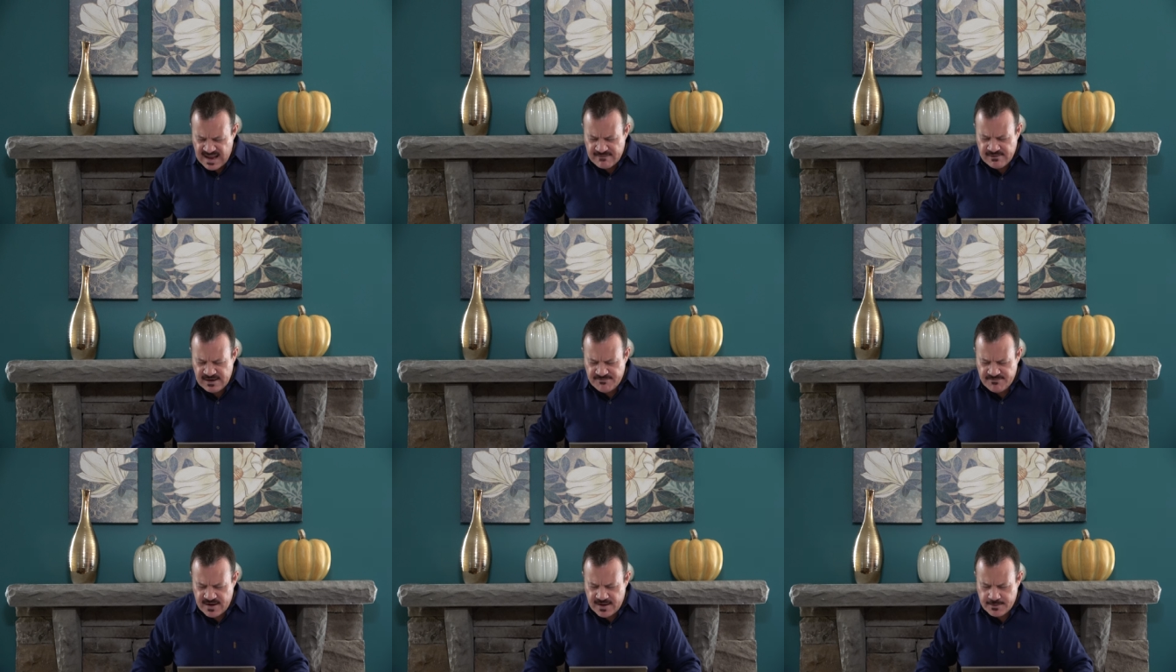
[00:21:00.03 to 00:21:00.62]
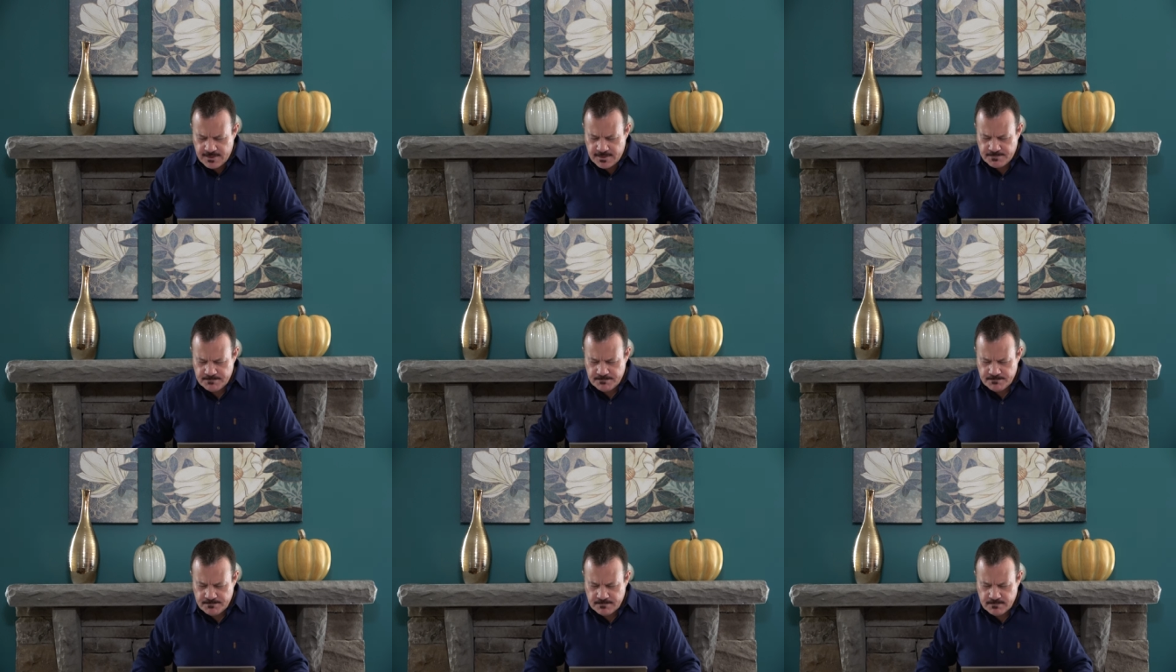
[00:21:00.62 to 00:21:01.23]
Heavenly Father,
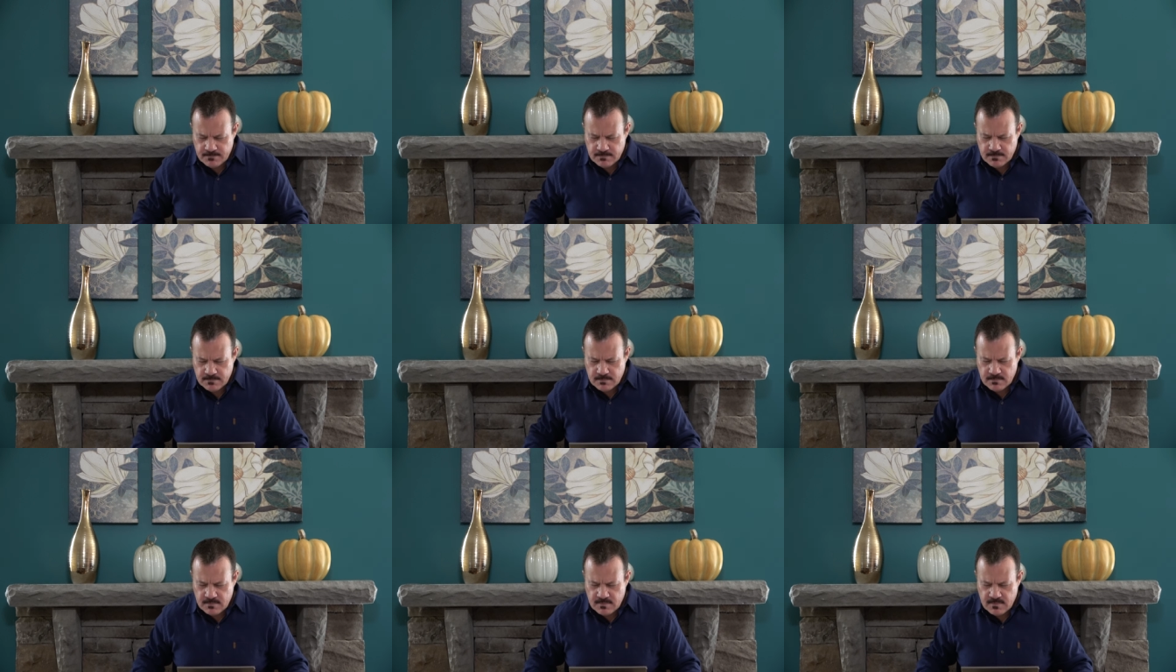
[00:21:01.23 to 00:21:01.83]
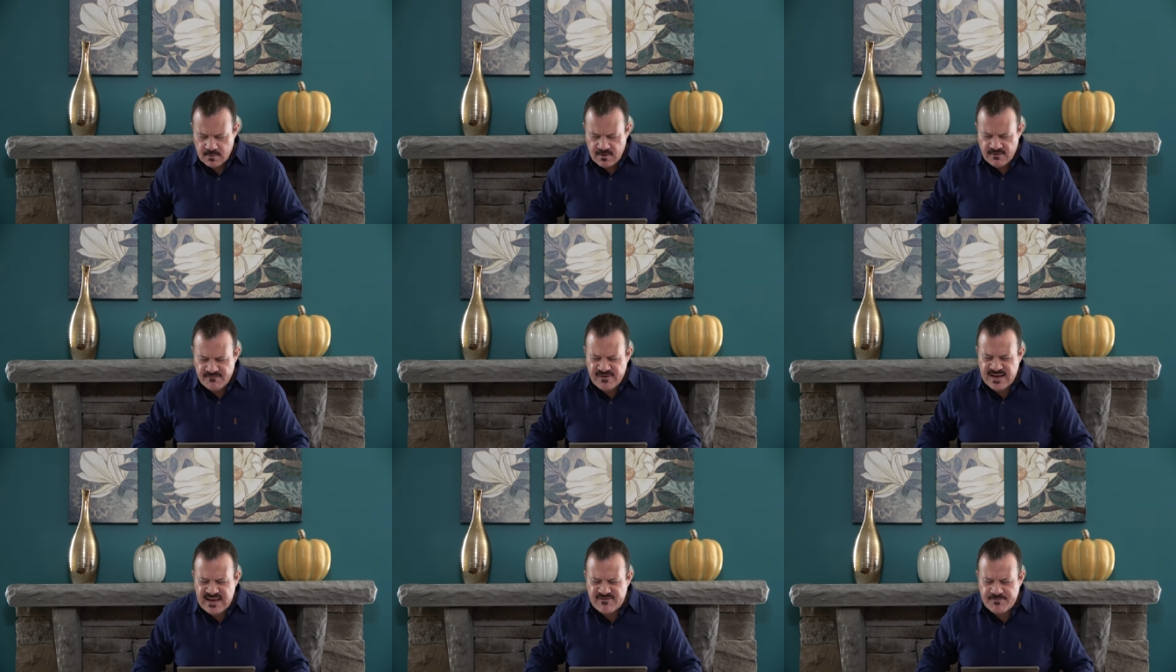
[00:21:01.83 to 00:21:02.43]

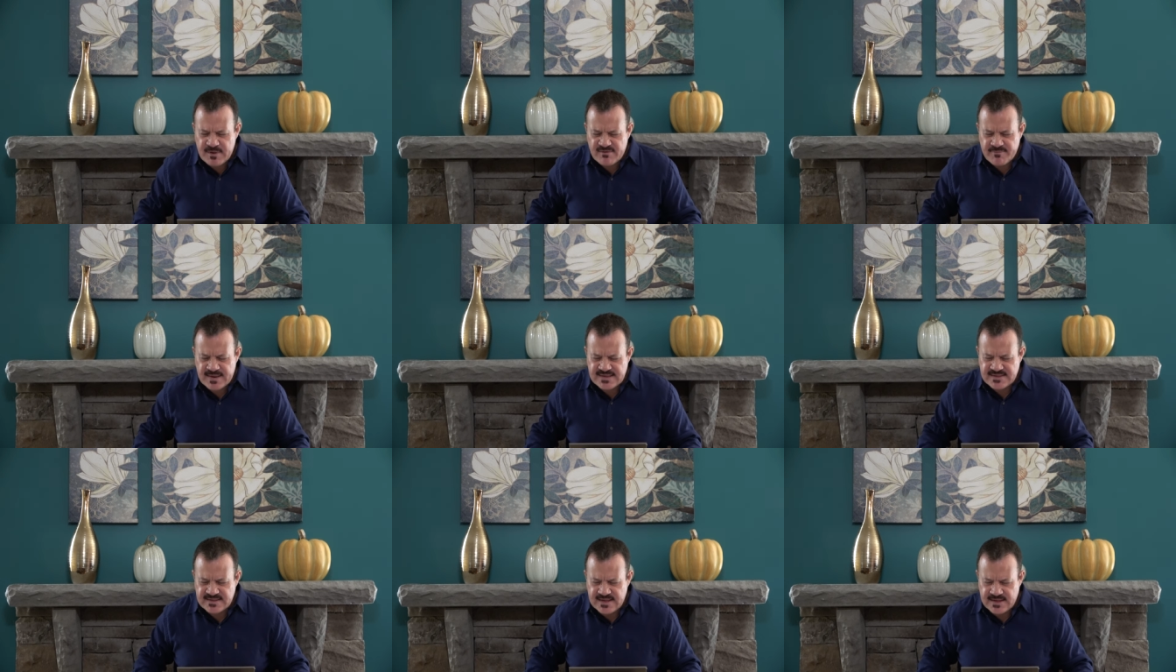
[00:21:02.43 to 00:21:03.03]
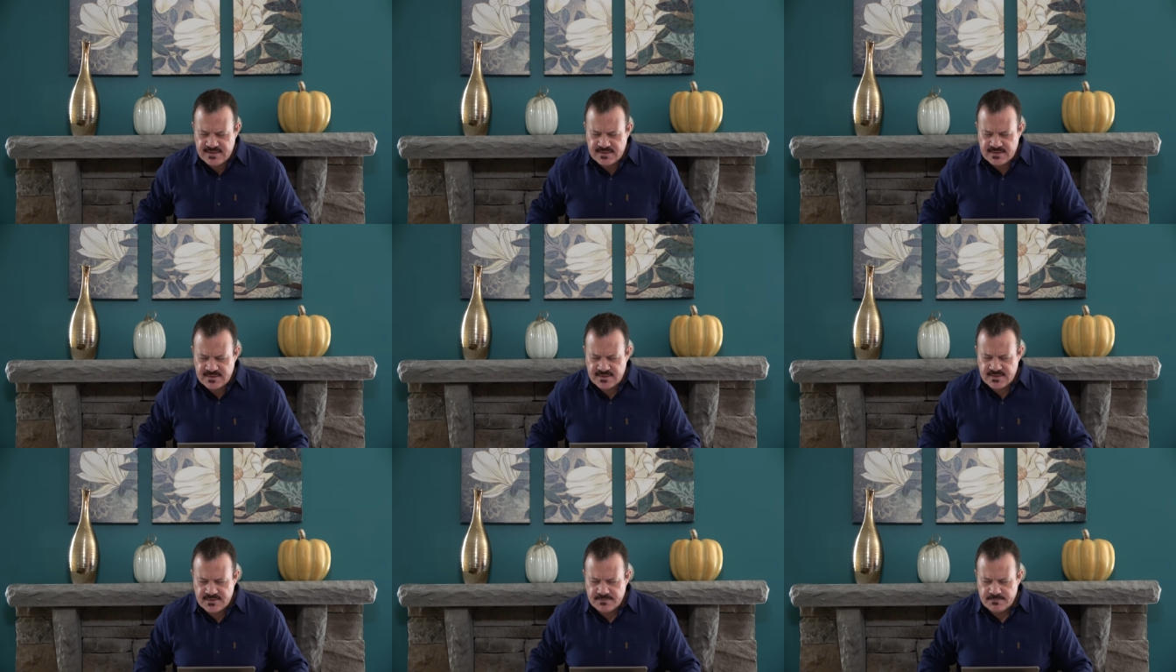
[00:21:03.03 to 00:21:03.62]
forgive me of my
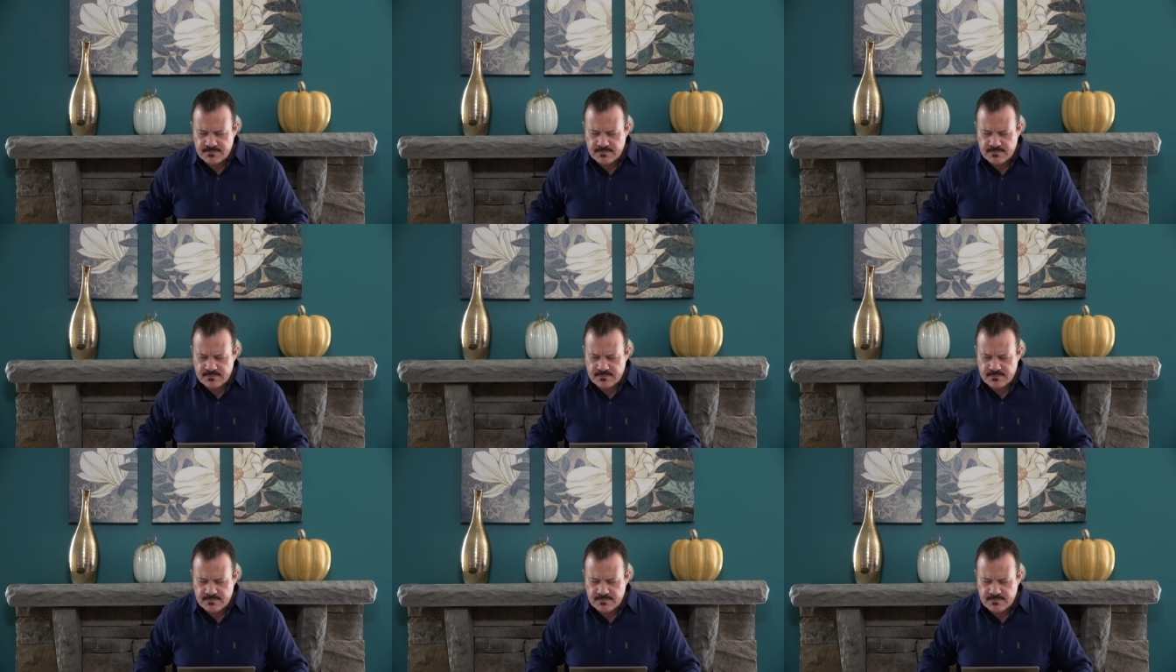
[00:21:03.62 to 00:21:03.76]
sins.